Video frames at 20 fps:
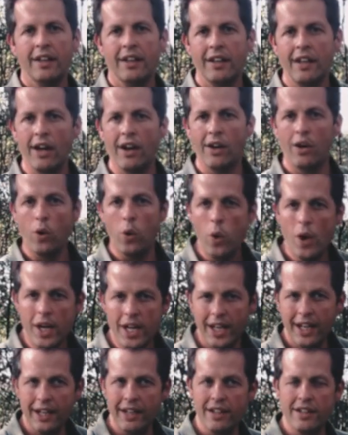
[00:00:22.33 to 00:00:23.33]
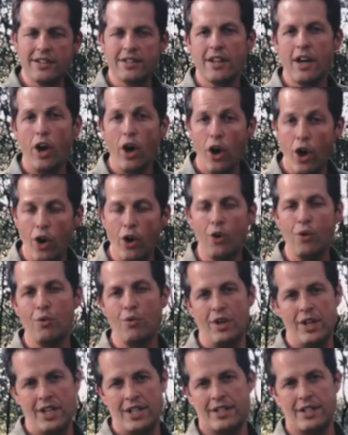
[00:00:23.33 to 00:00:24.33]
Now, quinine is the whole
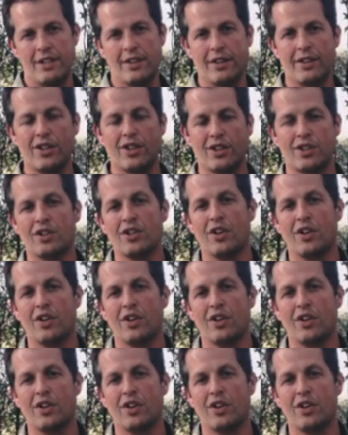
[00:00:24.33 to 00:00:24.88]
reason that